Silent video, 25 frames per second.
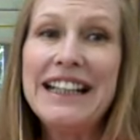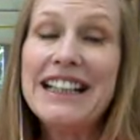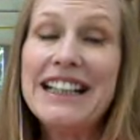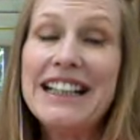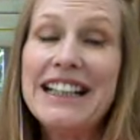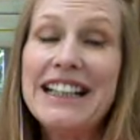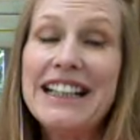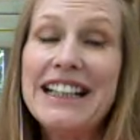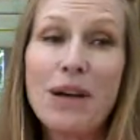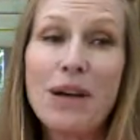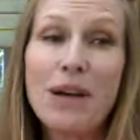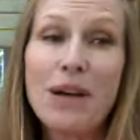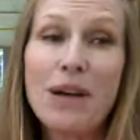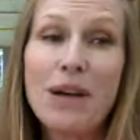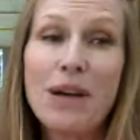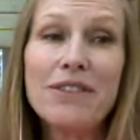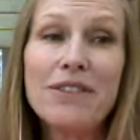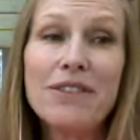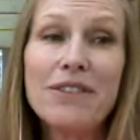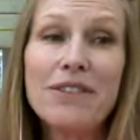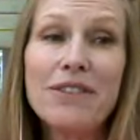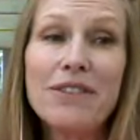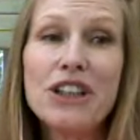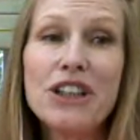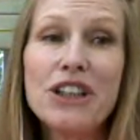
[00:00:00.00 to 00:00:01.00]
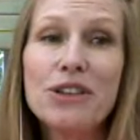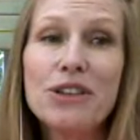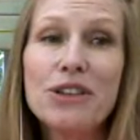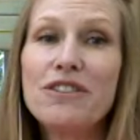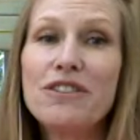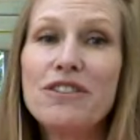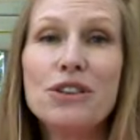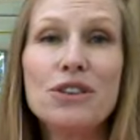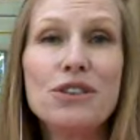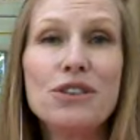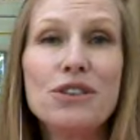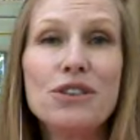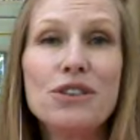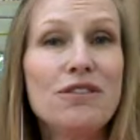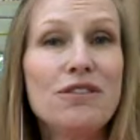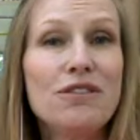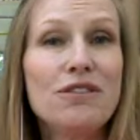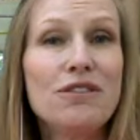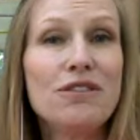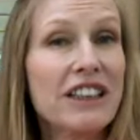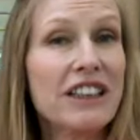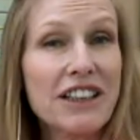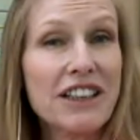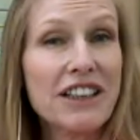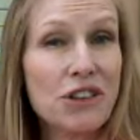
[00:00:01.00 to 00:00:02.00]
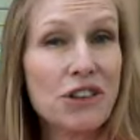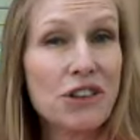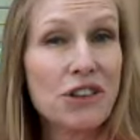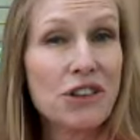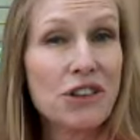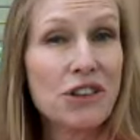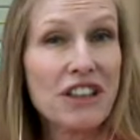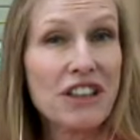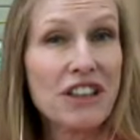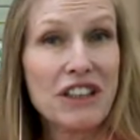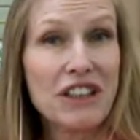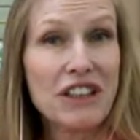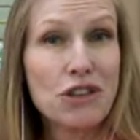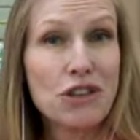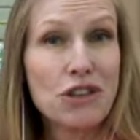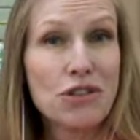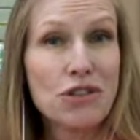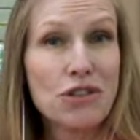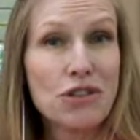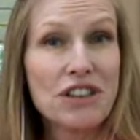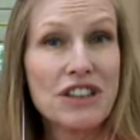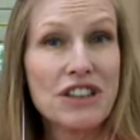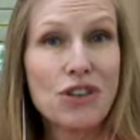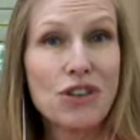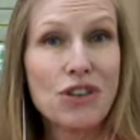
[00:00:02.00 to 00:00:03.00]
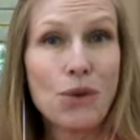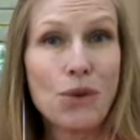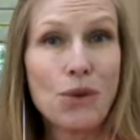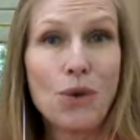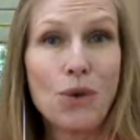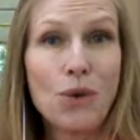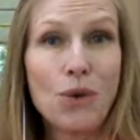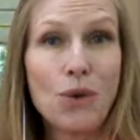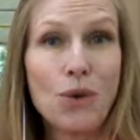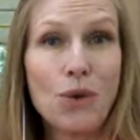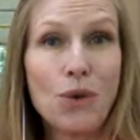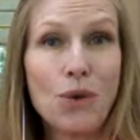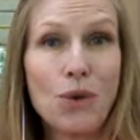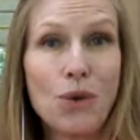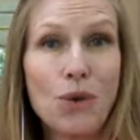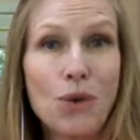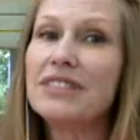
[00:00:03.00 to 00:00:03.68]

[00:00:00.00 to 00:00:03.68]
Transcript: is right for you if you feel like you're an adventurous soul